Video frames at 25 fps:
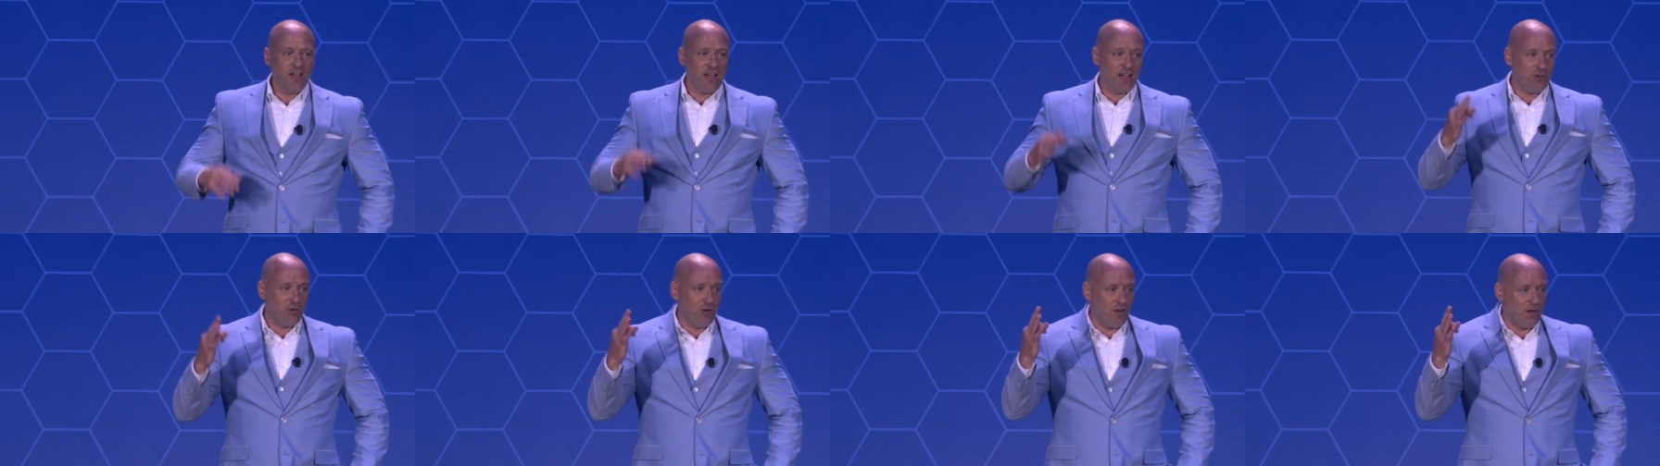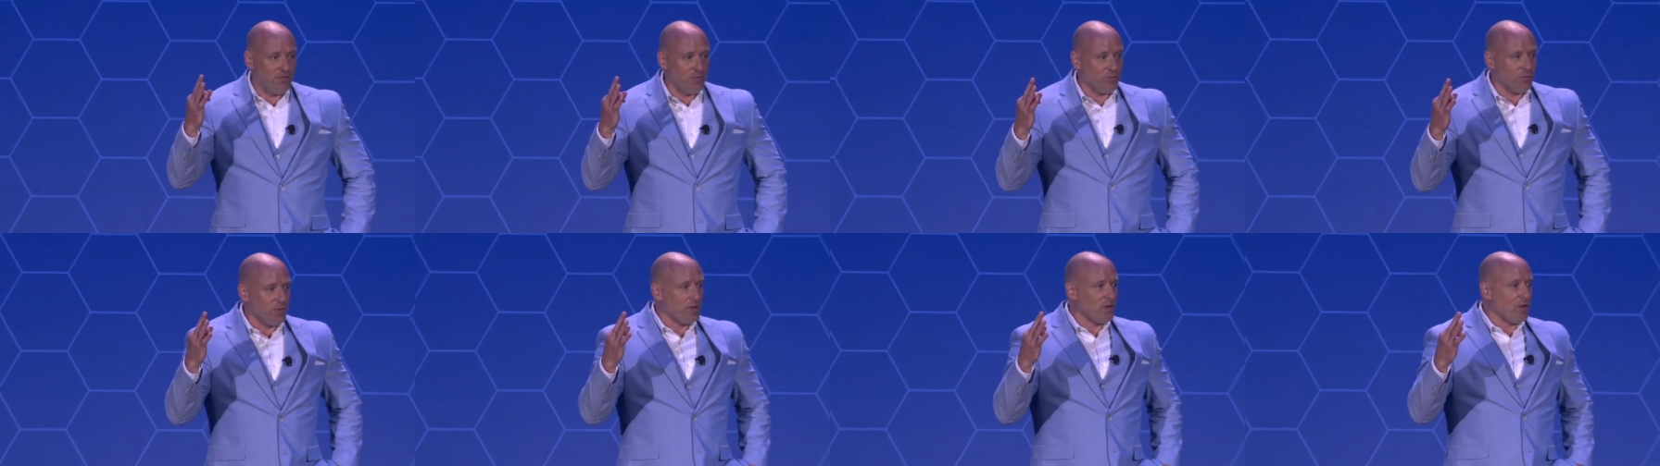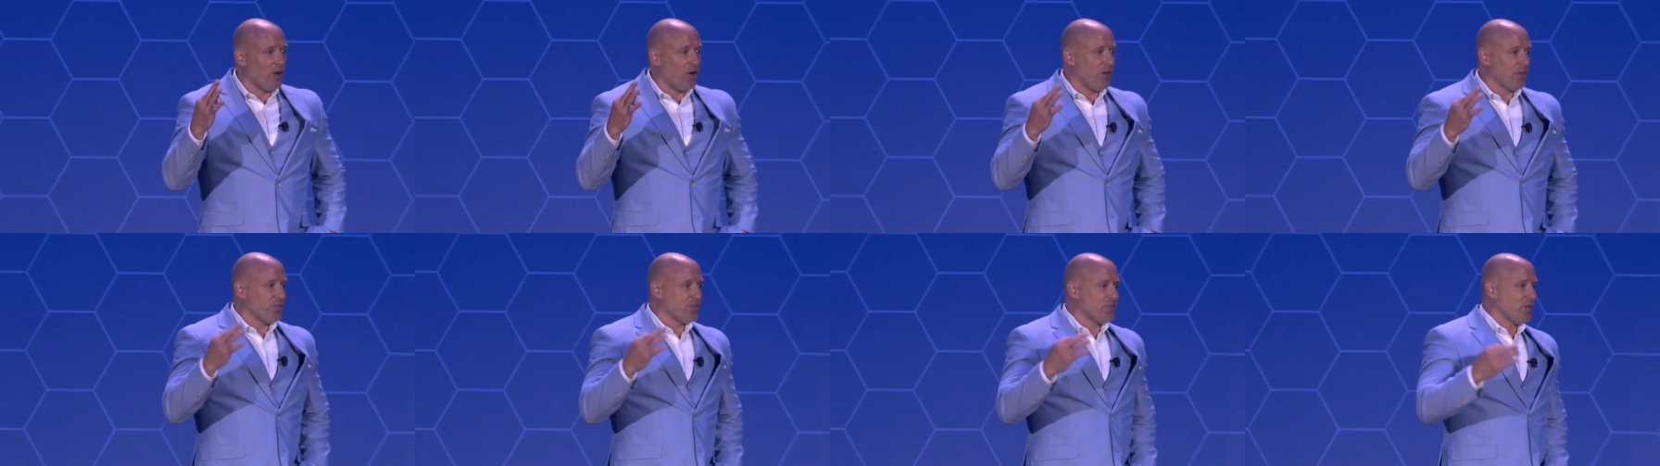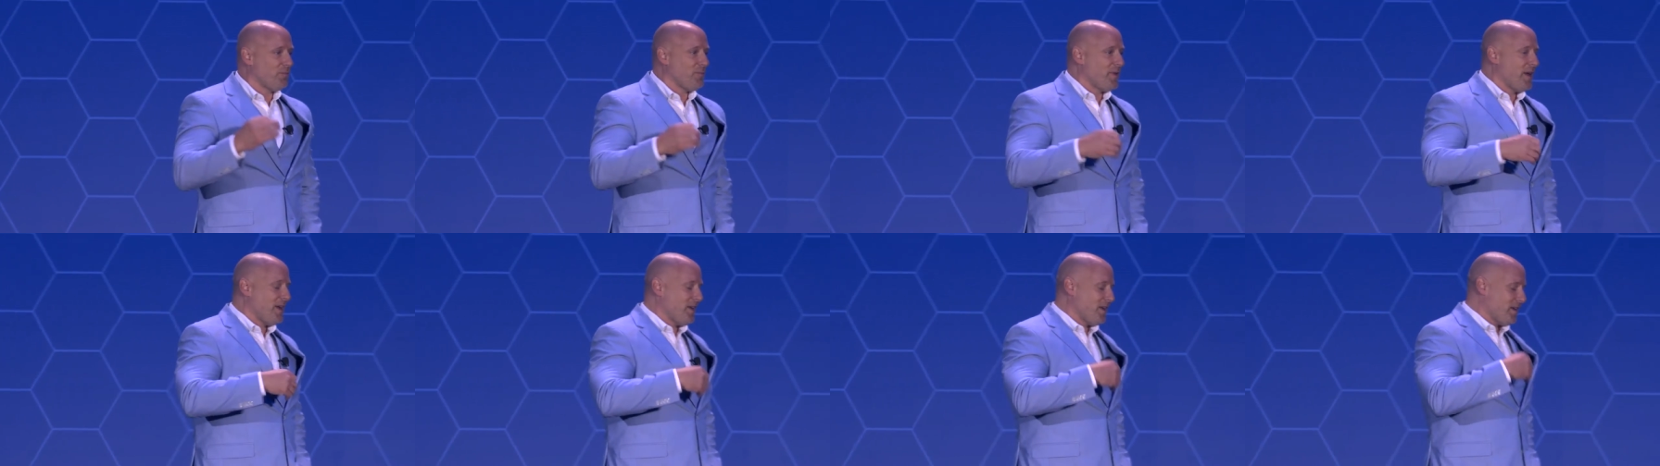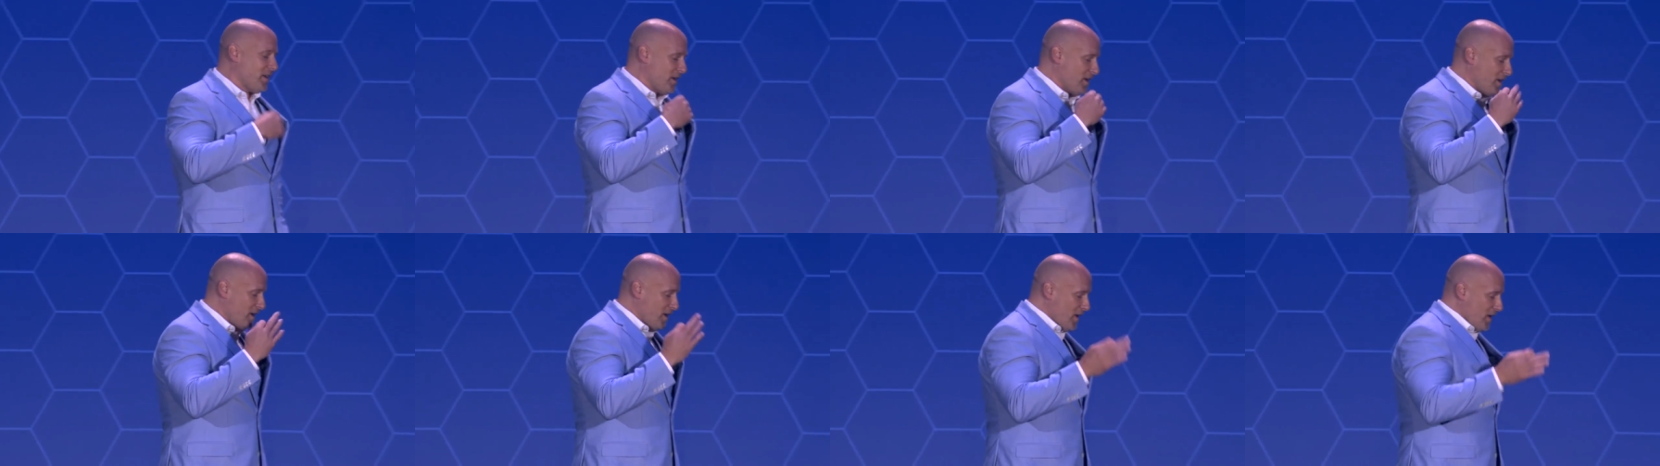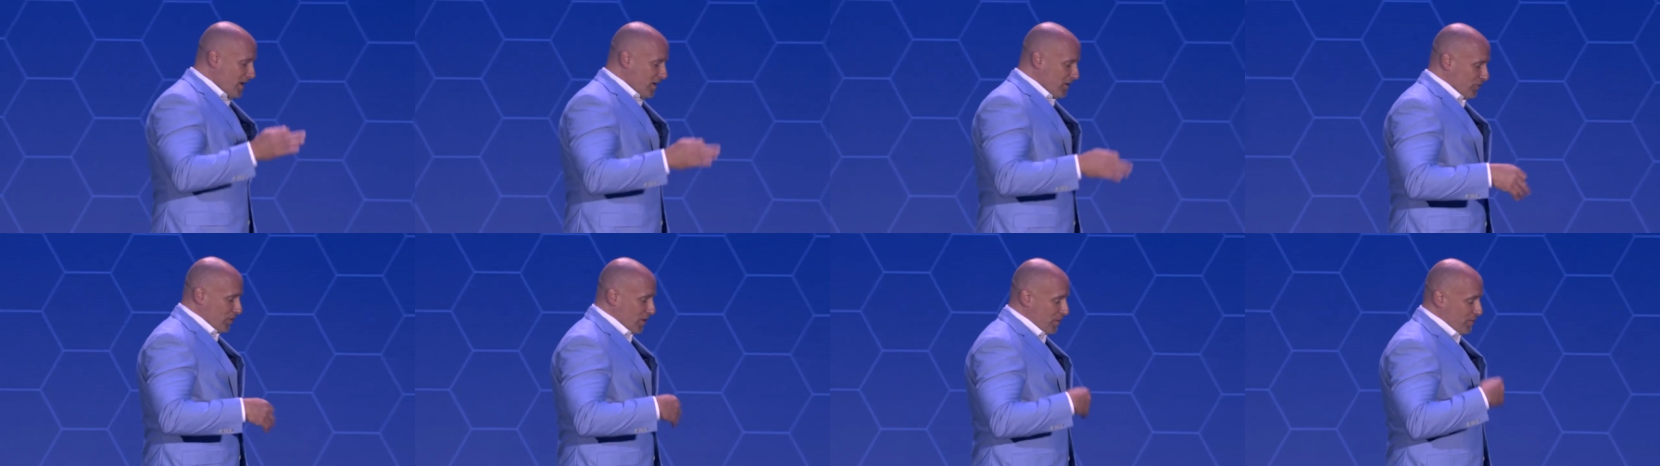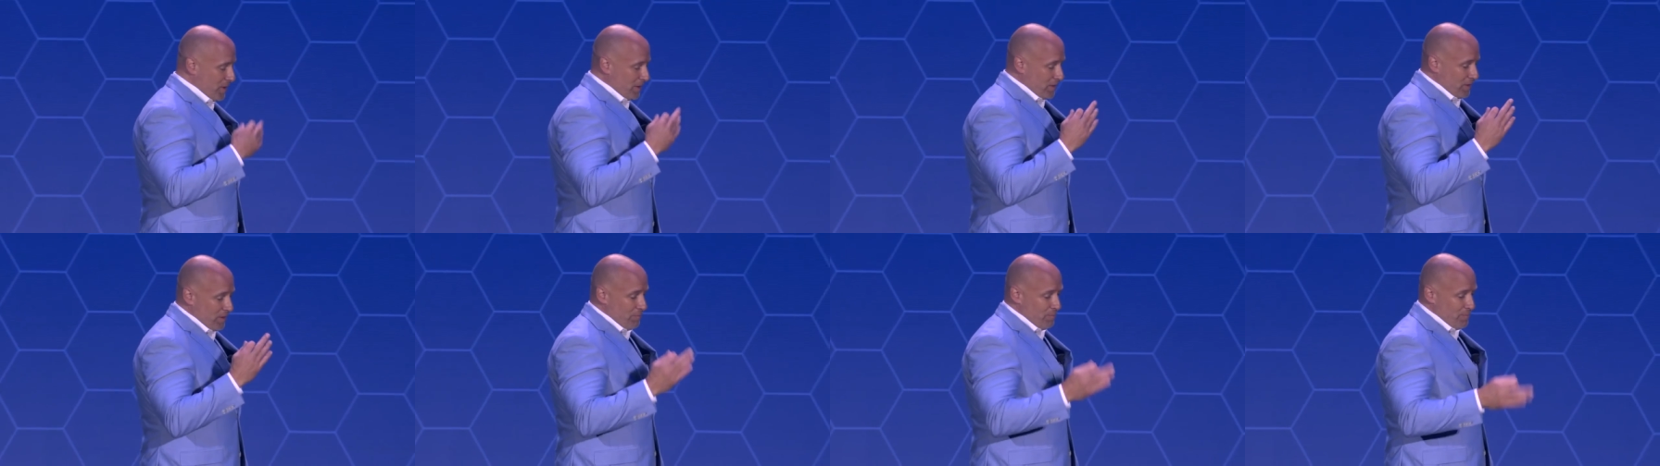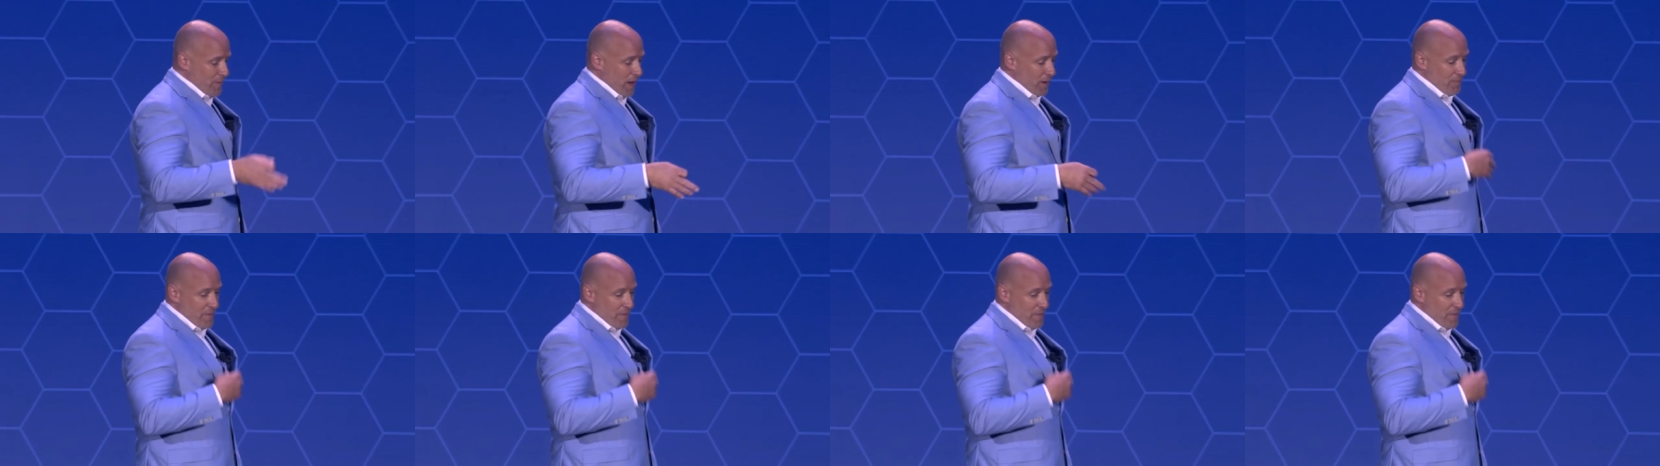I know I have three calls to make, so I'm, in the,